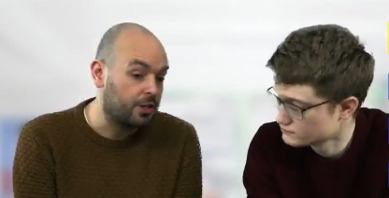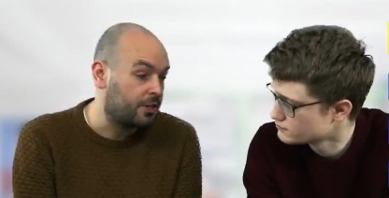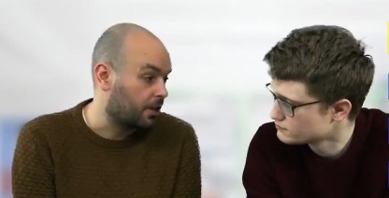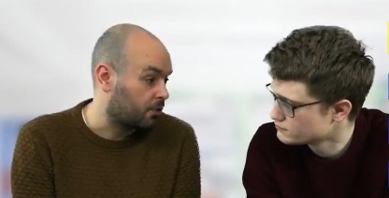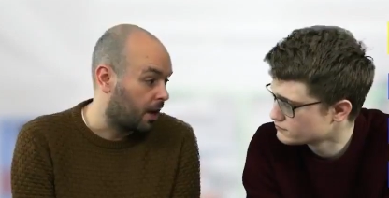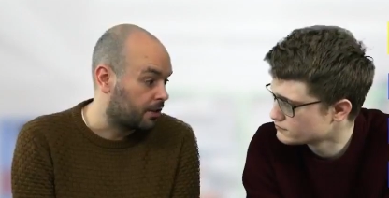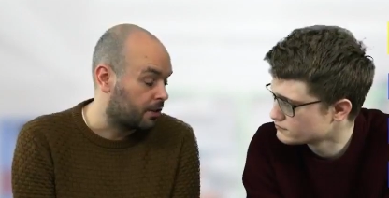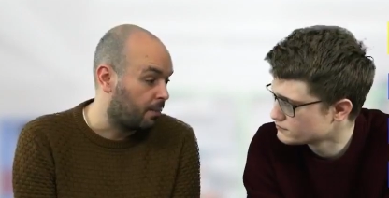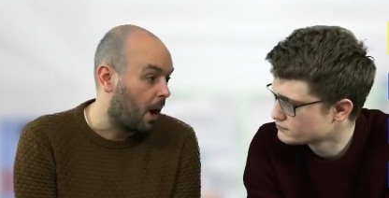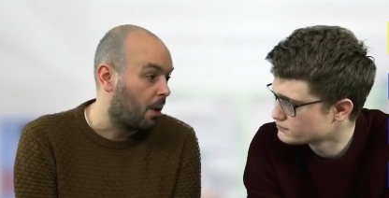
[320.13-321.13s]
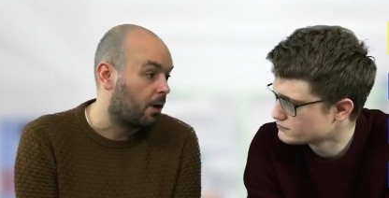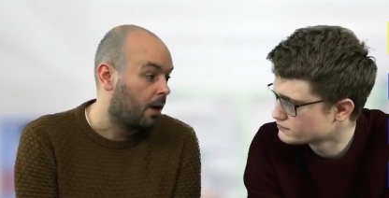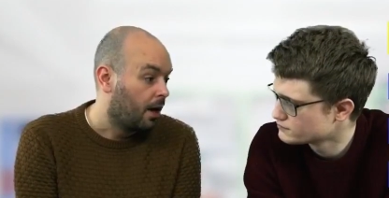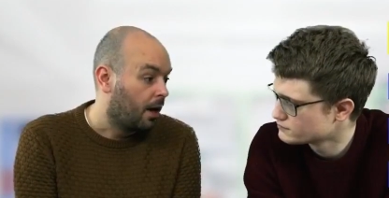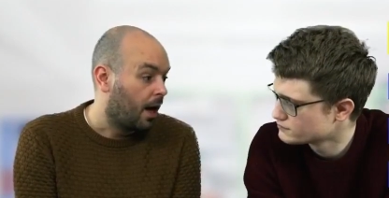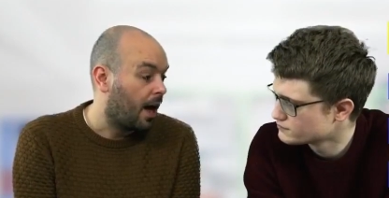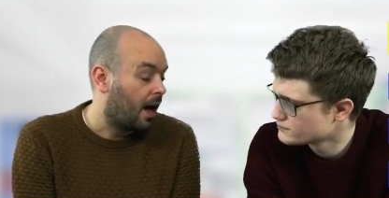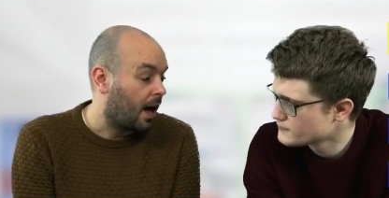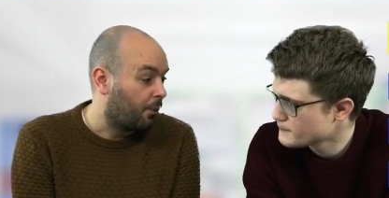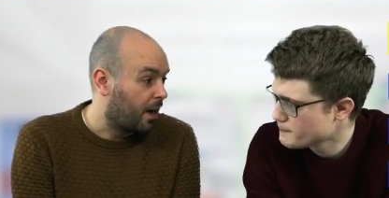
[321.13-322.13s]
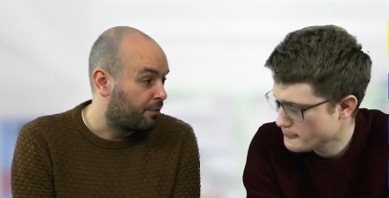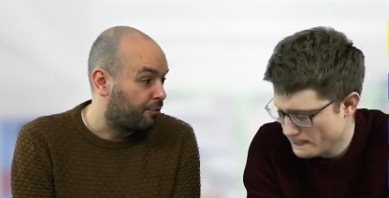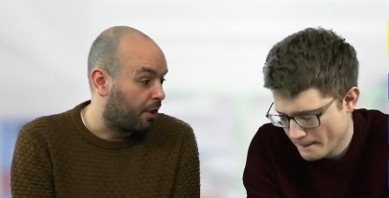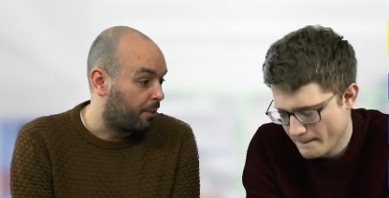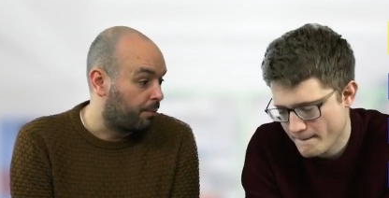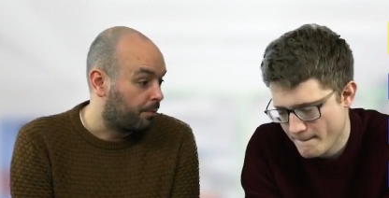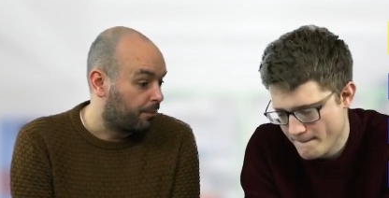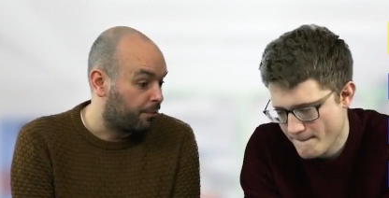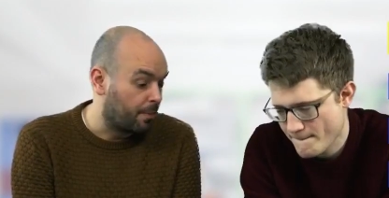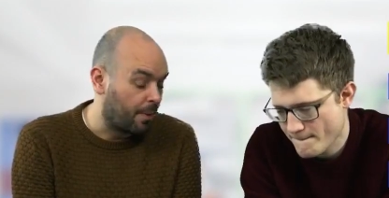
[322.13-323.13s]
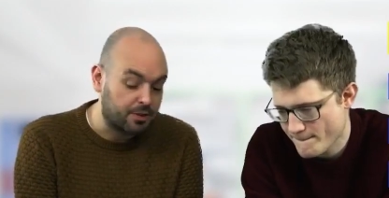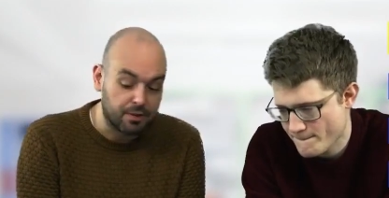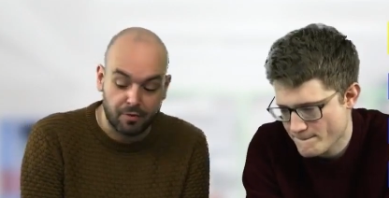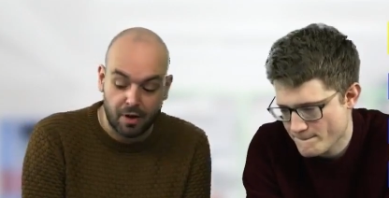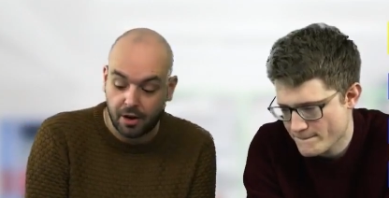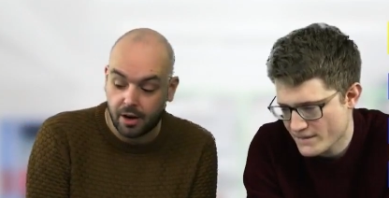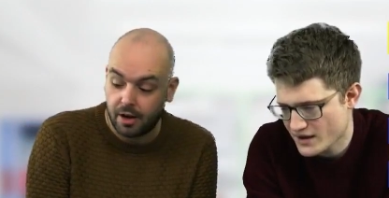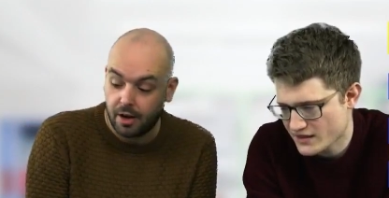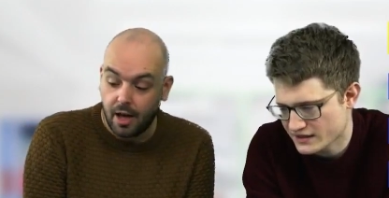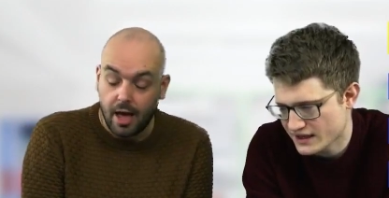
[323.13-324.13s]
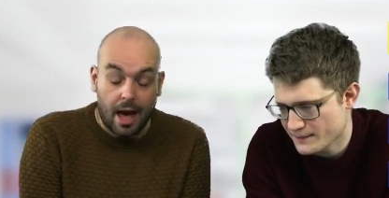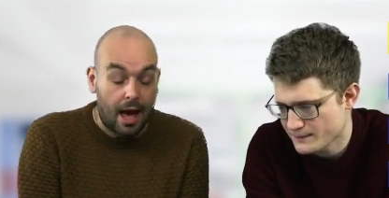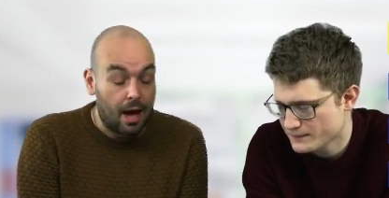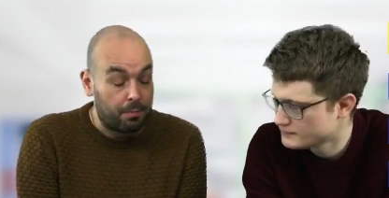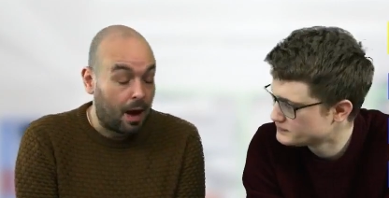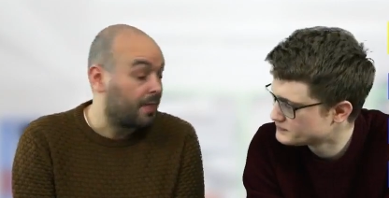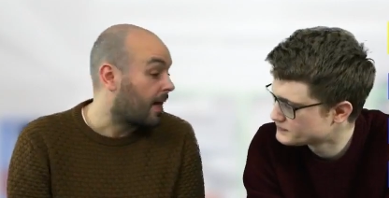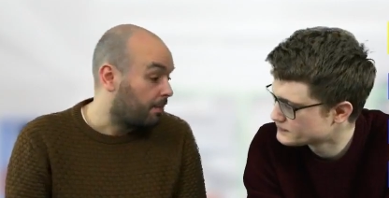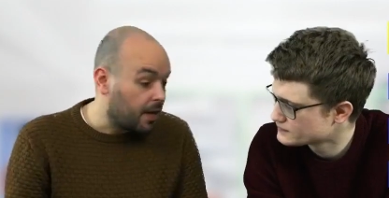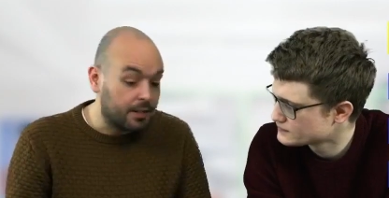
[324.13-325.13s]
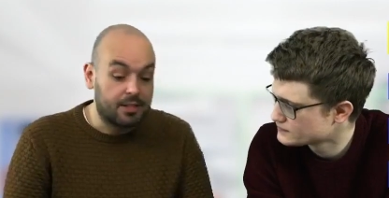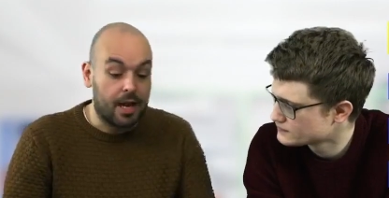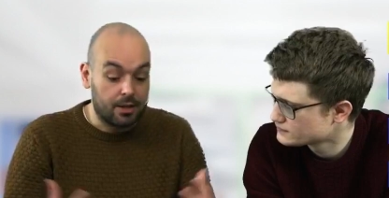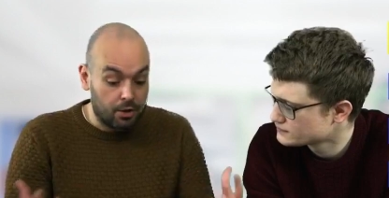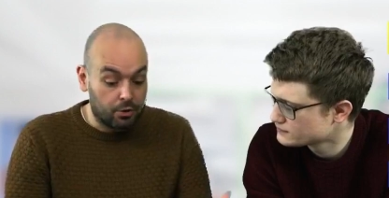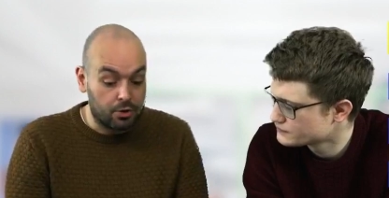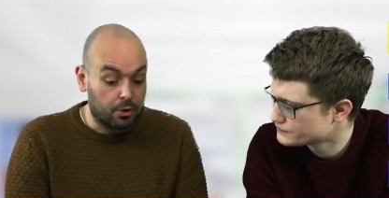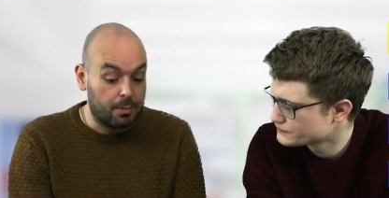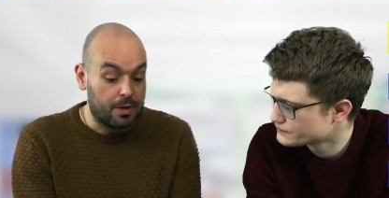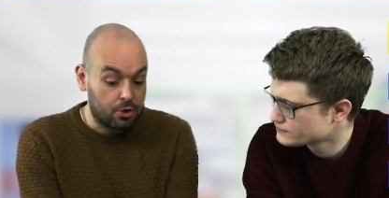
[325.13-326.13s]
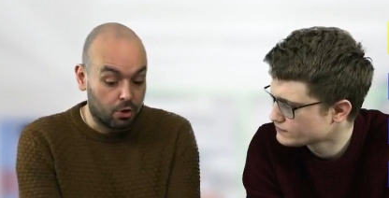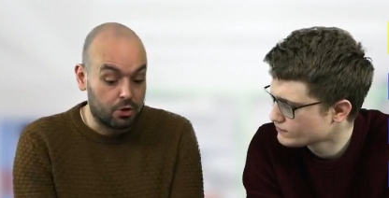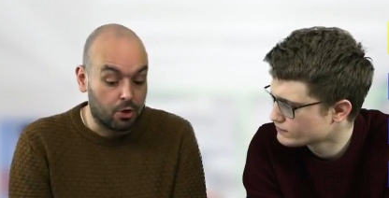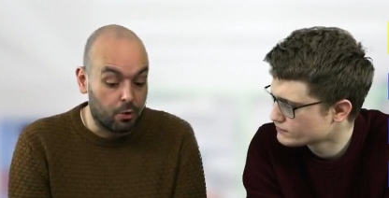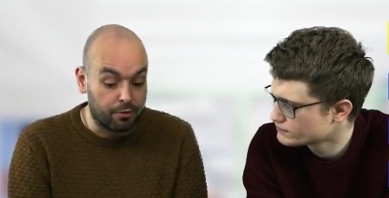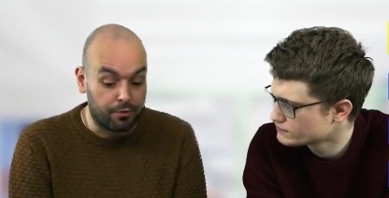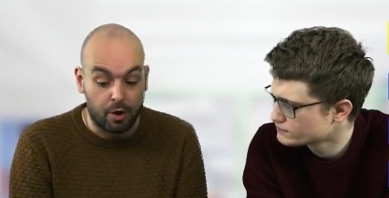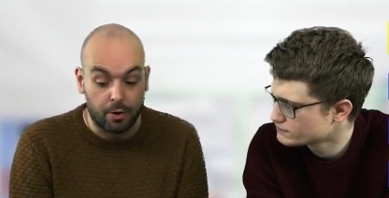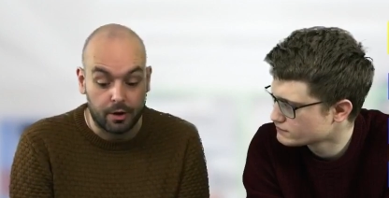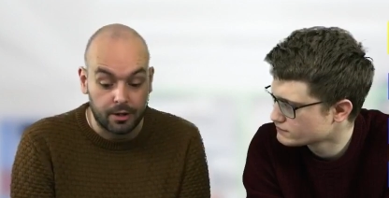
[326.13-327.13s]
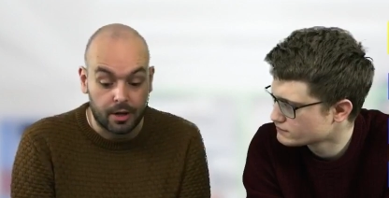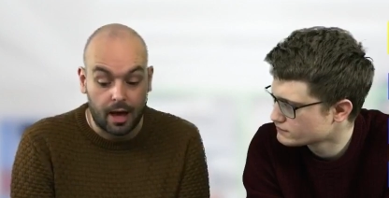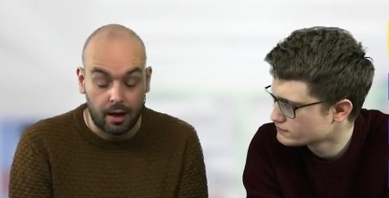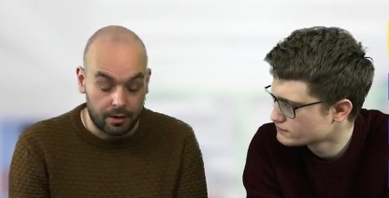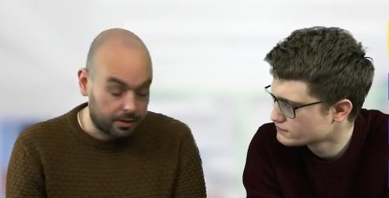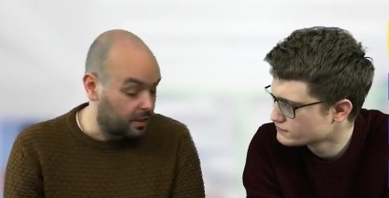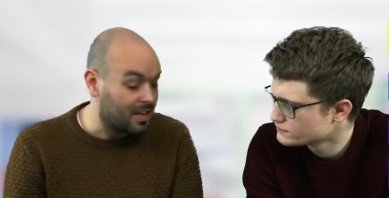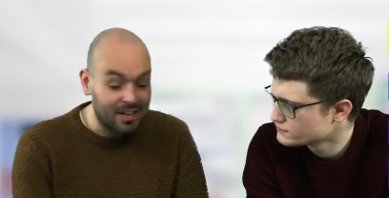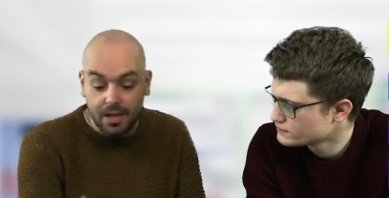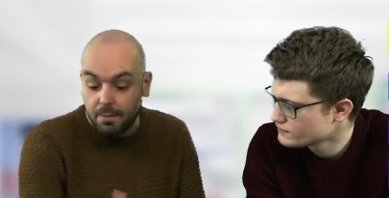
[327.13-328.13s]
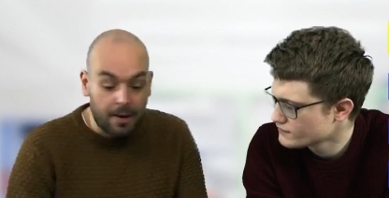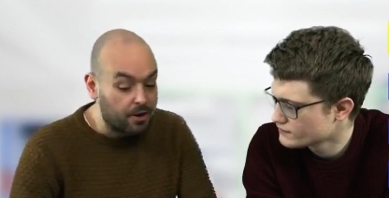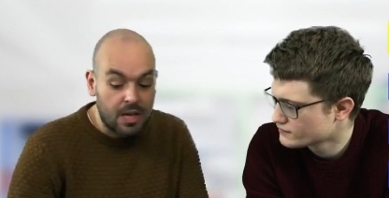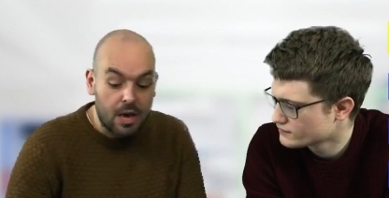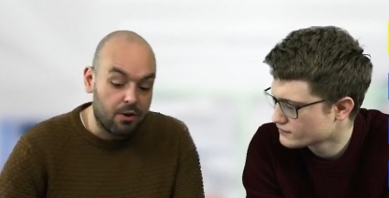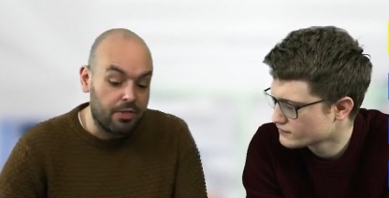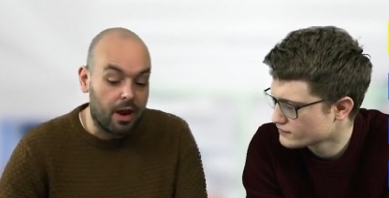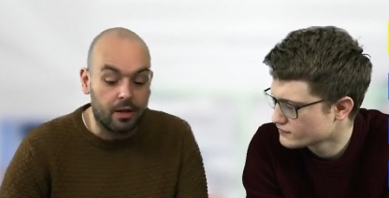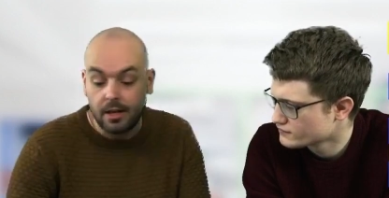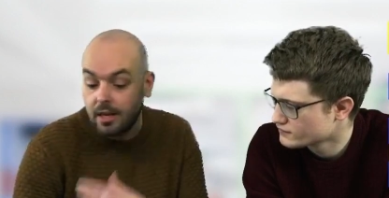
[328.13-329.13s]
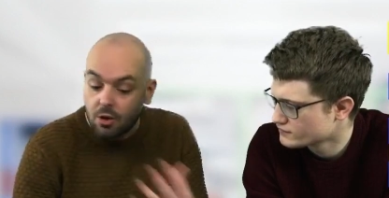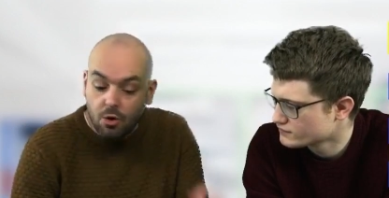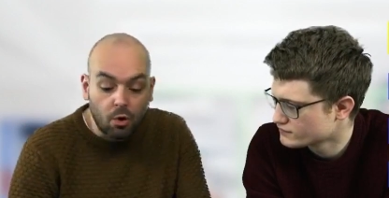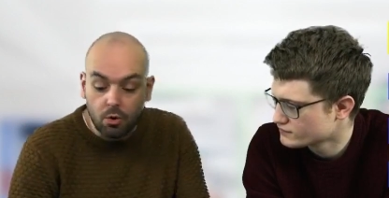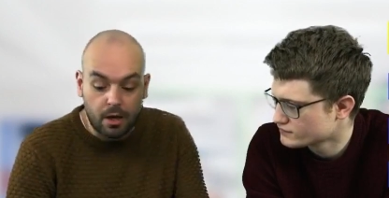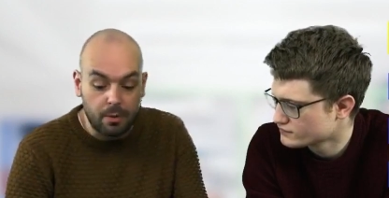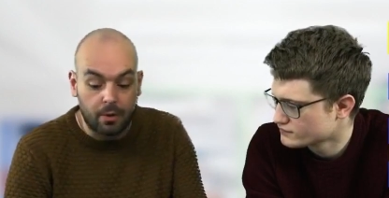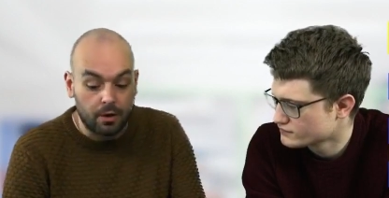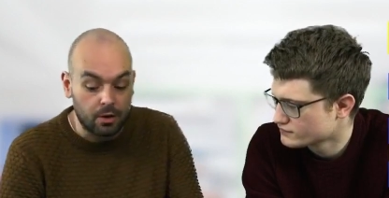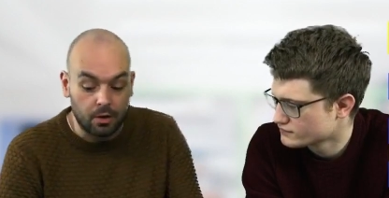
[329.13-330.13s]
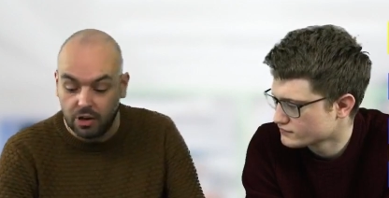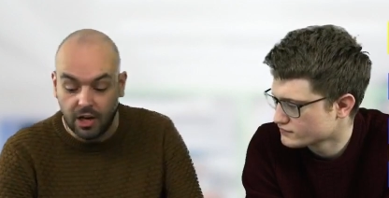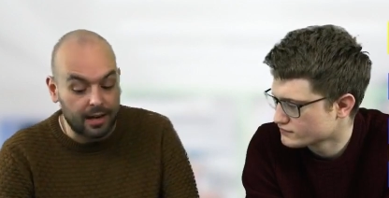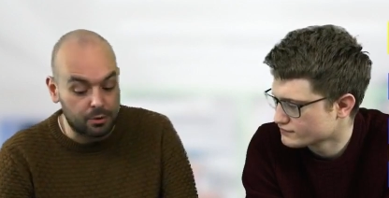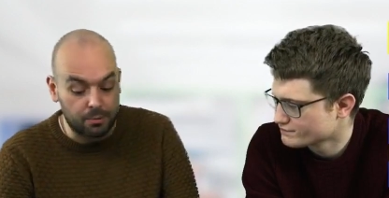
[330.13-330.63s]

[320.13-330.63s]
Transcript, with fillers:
Speaker 1: of decentralising the power uh, away from, from Arsene Wenger. Yeah. Um, and that means that, you know, there's going to be a structure going forward. Uh, the still need players here and there. They need a new goalkeeper. You know, Cech